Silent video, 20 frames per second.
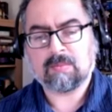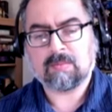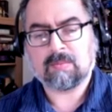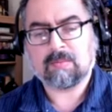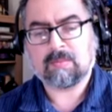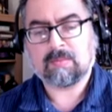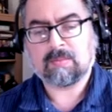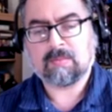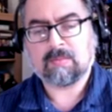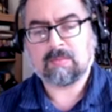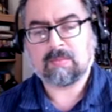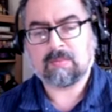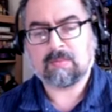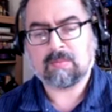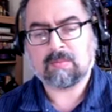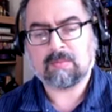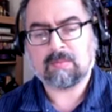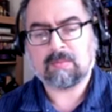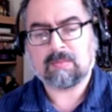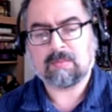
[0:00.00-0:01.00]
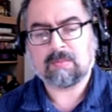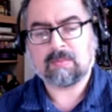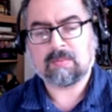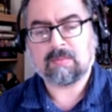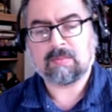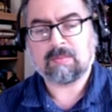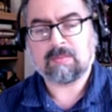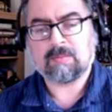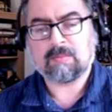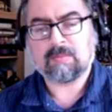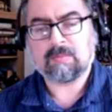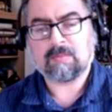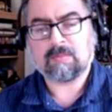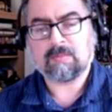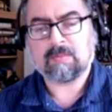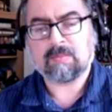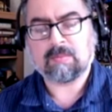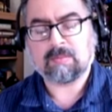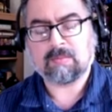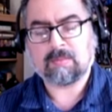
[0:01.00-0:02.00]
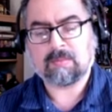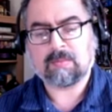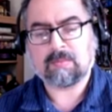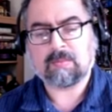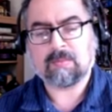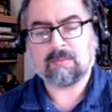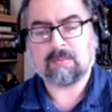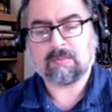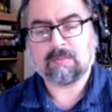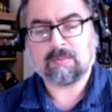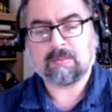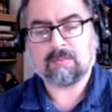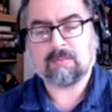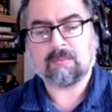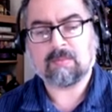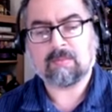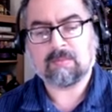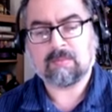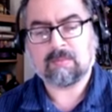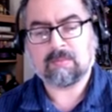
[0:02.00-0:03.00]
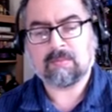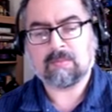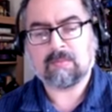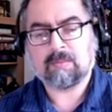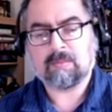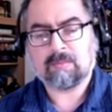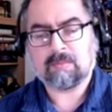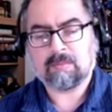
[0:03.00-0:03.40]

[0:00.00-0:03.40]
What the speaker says: This person isn't speaking.